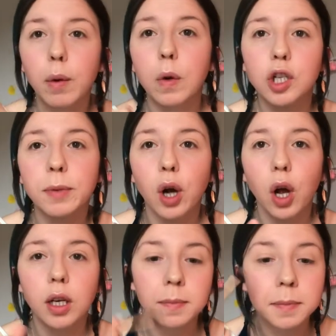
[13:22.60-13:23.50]

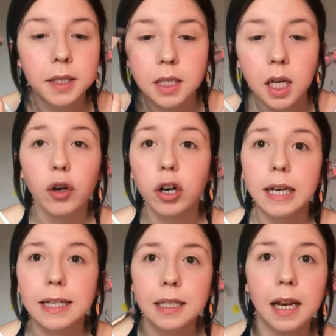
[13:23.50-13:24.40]
whatchamacallums, the
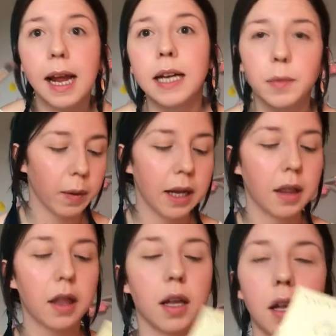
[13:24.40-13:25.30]
crease lid
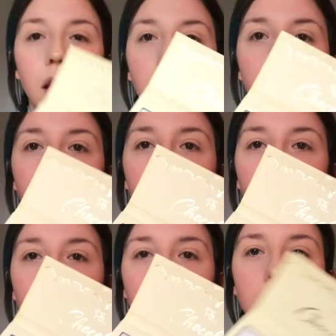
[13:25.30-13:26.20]
with
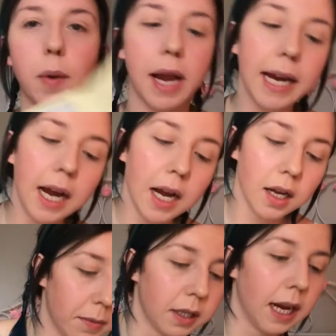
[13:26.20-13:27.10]
this one here.
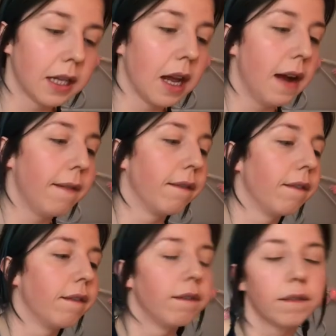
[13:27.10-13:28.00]
So take that,
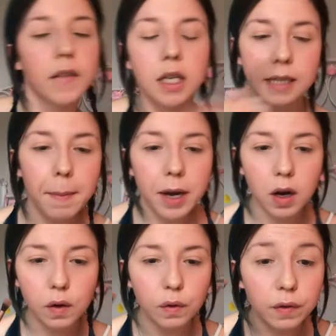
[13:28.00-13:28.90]
tap it
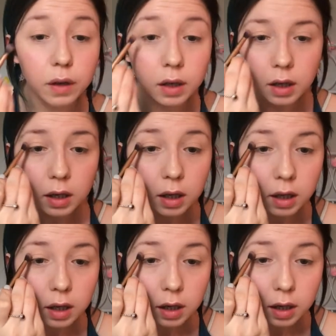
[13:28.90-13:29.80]
off,
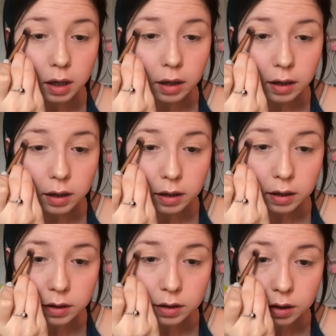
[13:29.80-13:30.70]

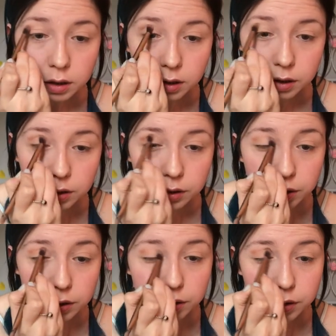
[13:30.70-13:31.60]
and
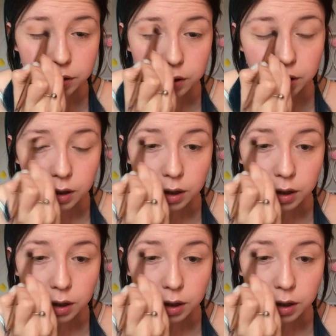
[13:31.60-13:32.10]
just